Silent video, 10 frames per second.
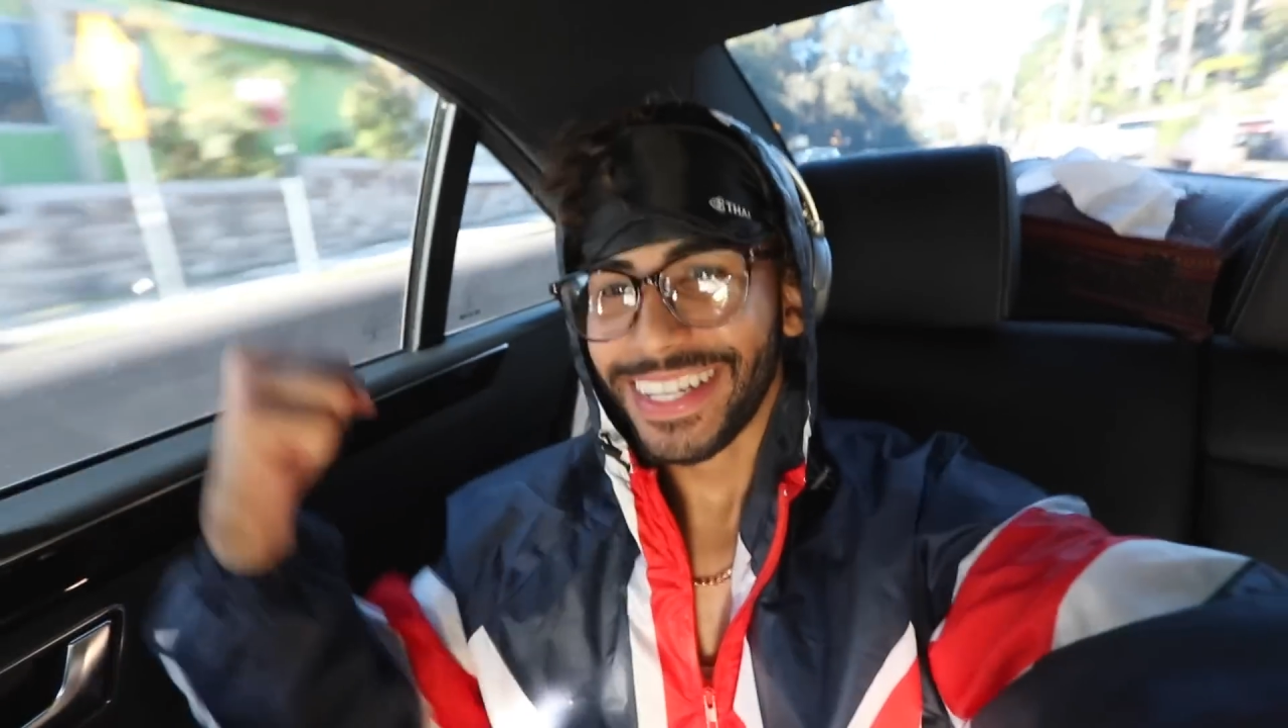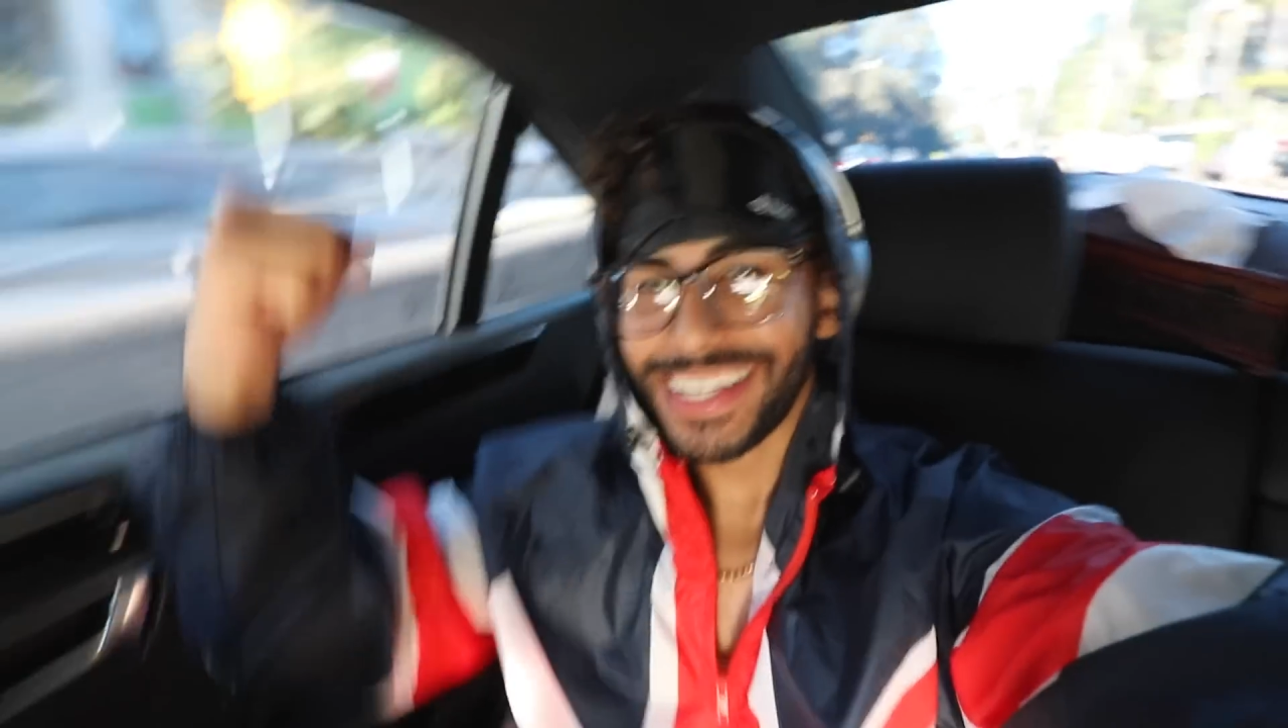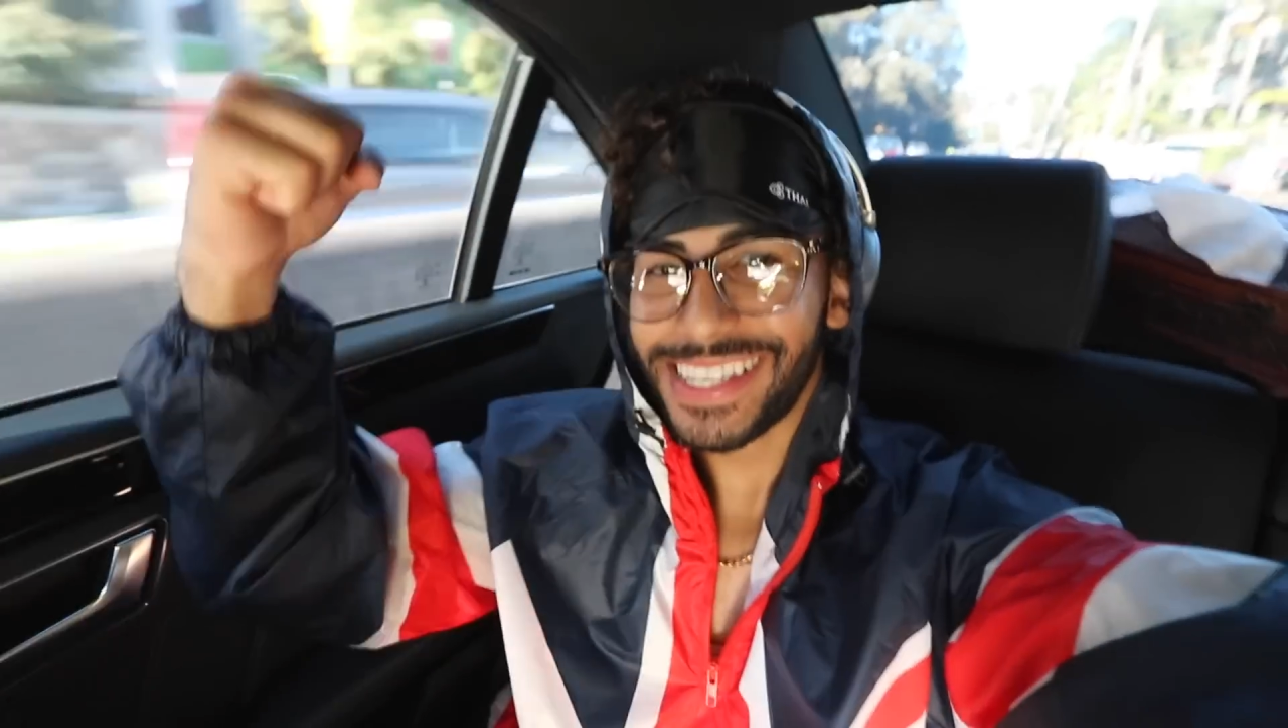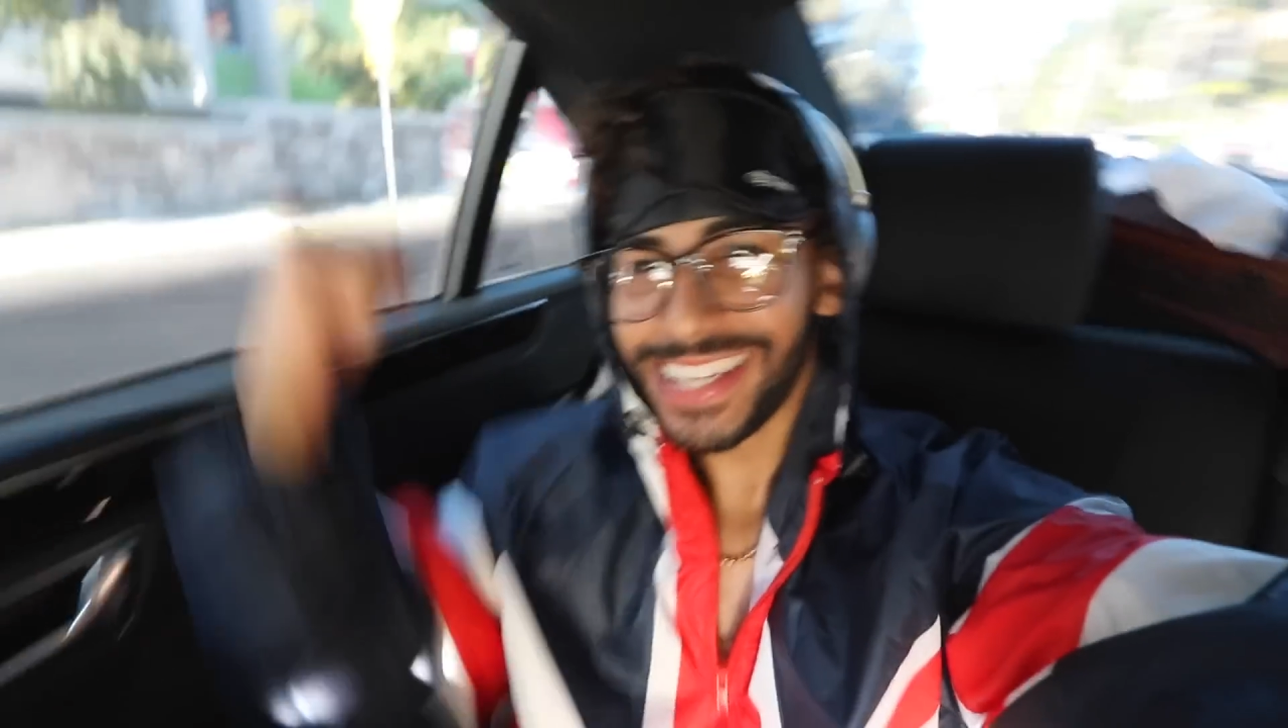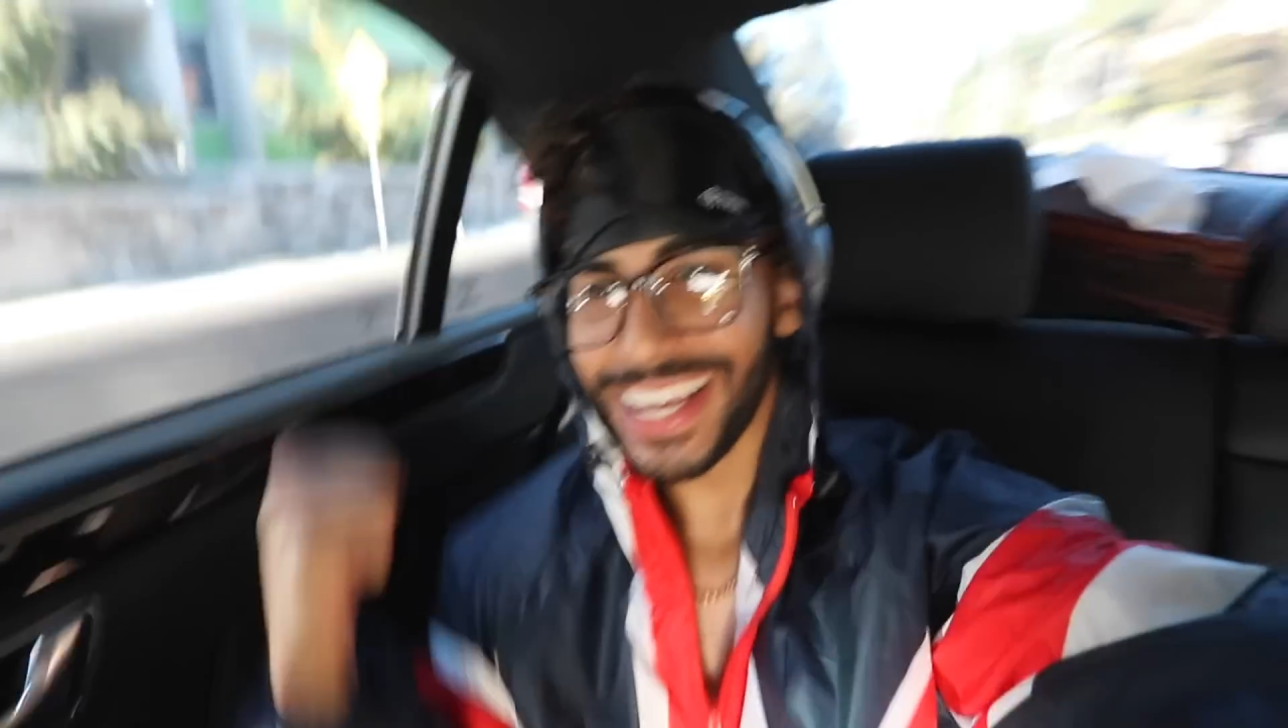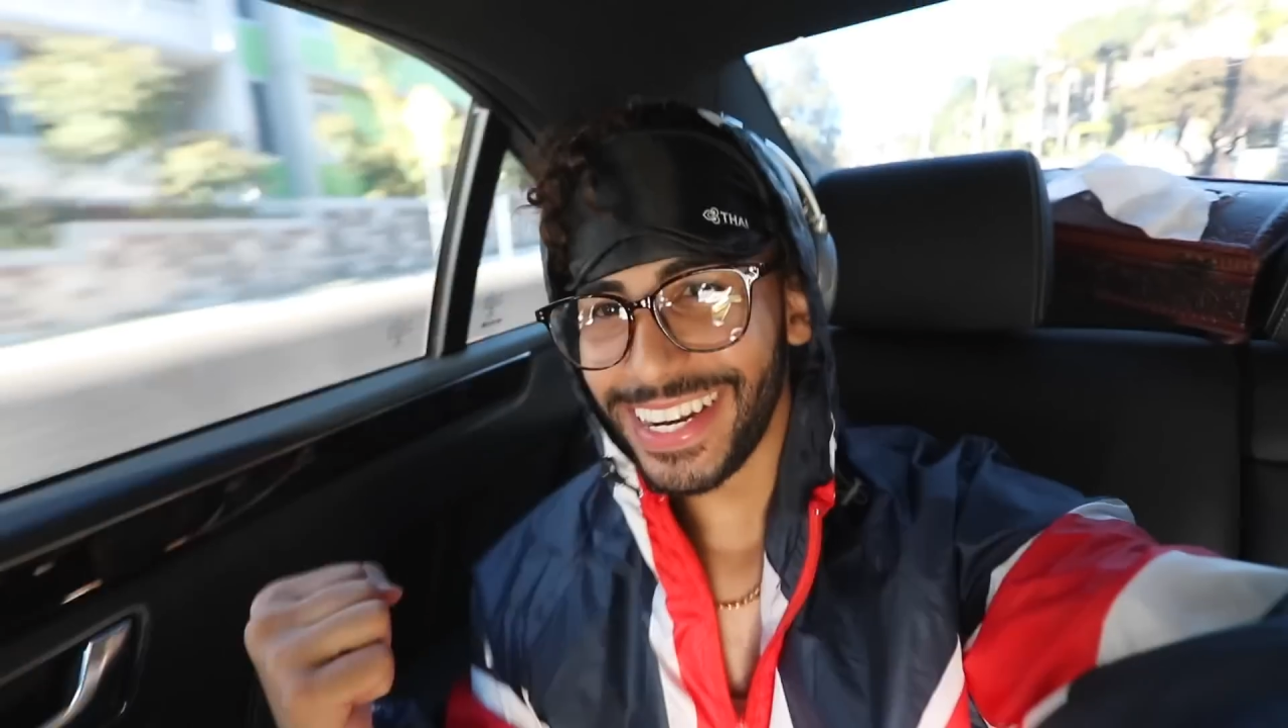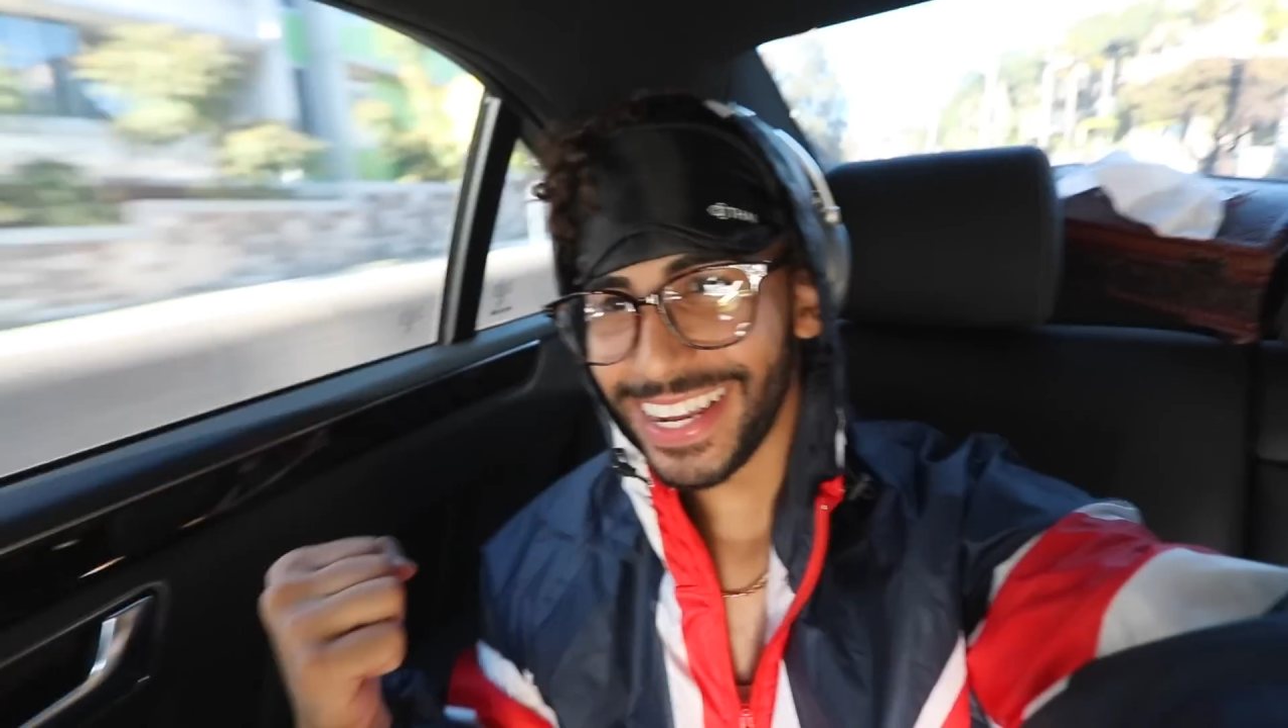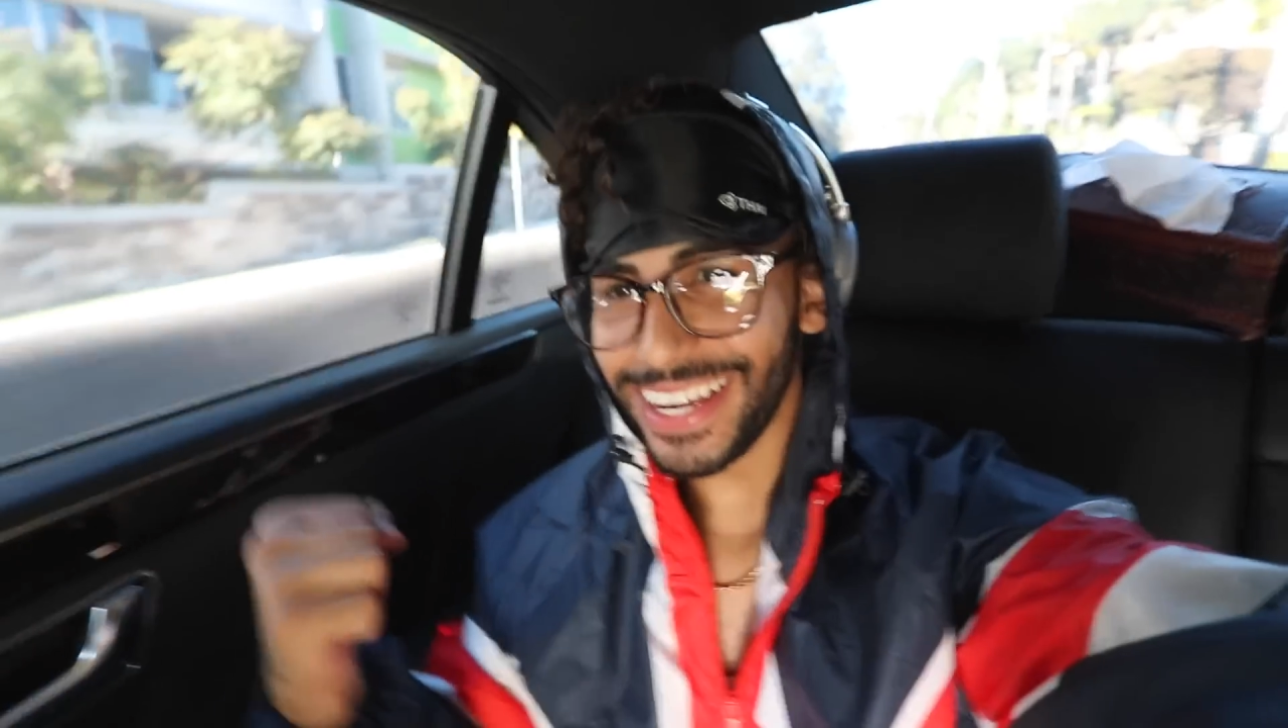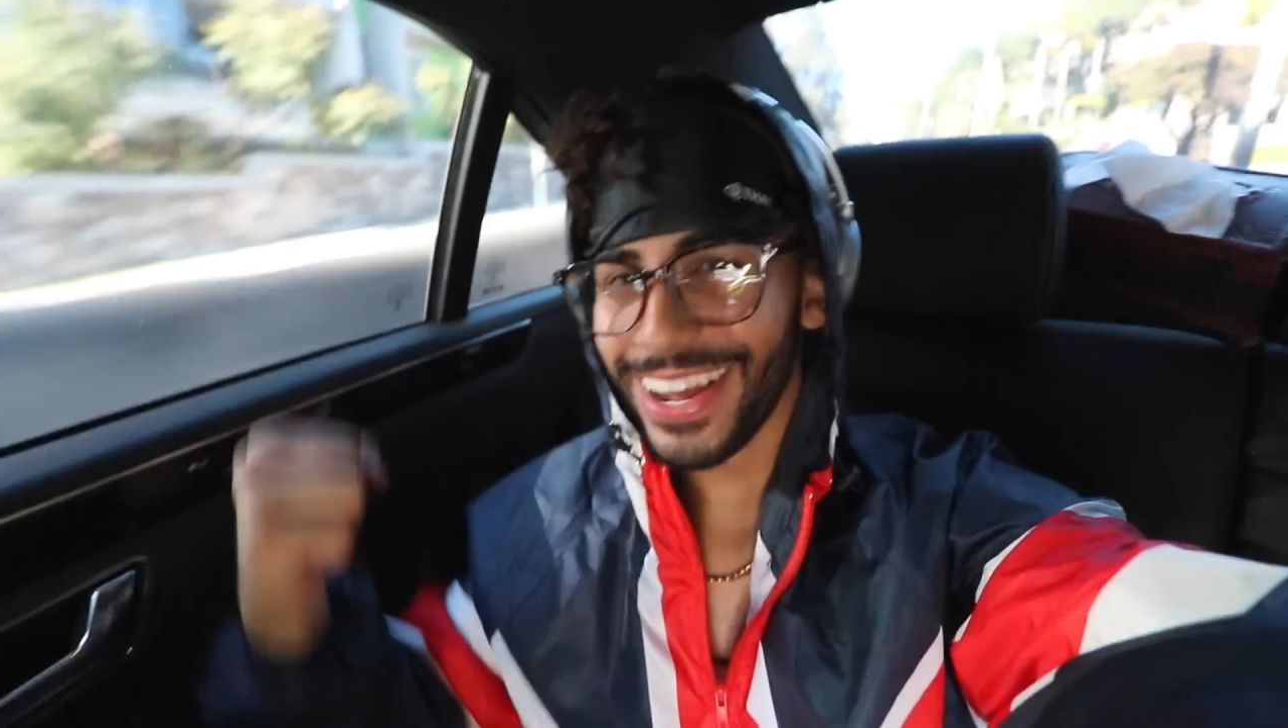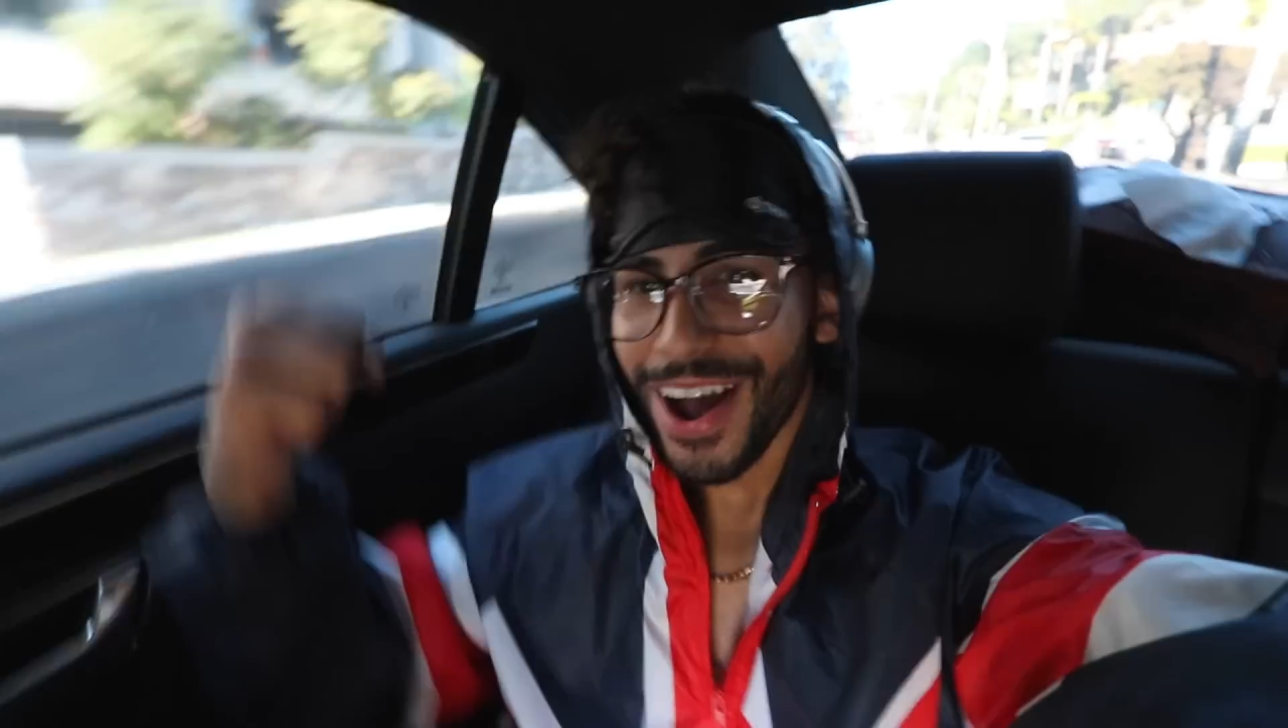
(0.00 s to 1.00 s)
to
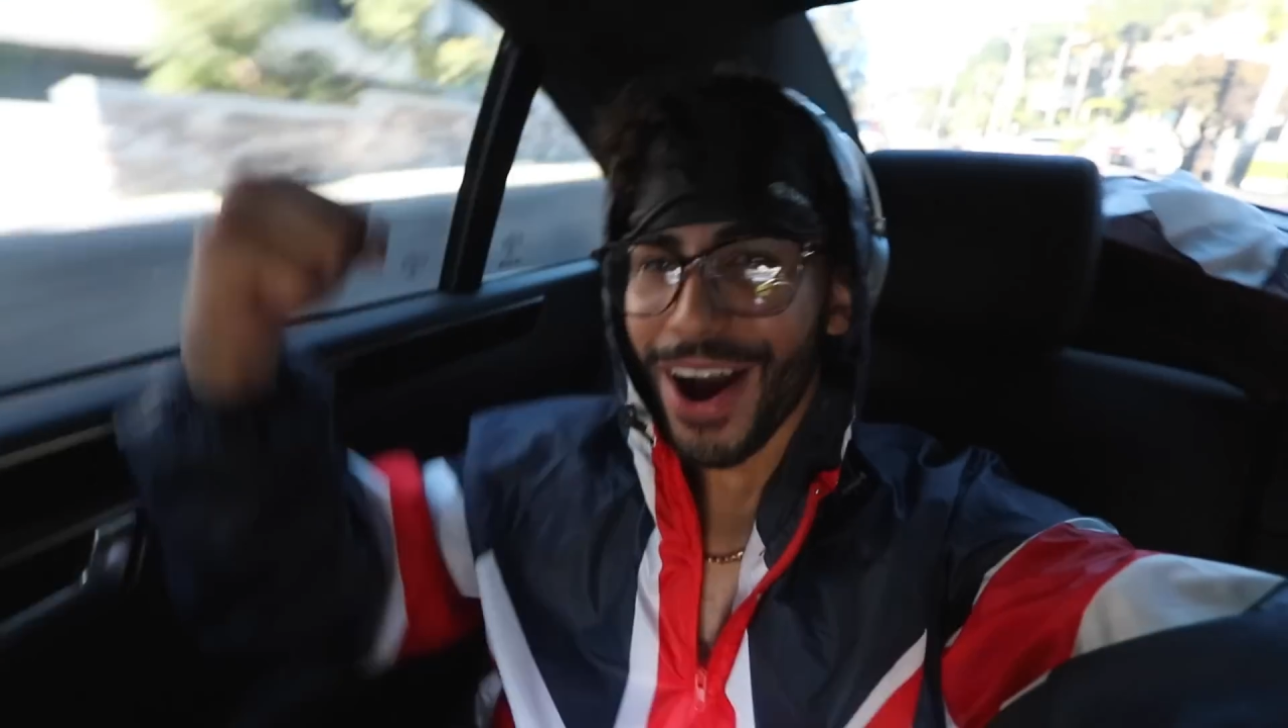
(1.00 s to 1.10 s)
Sydney,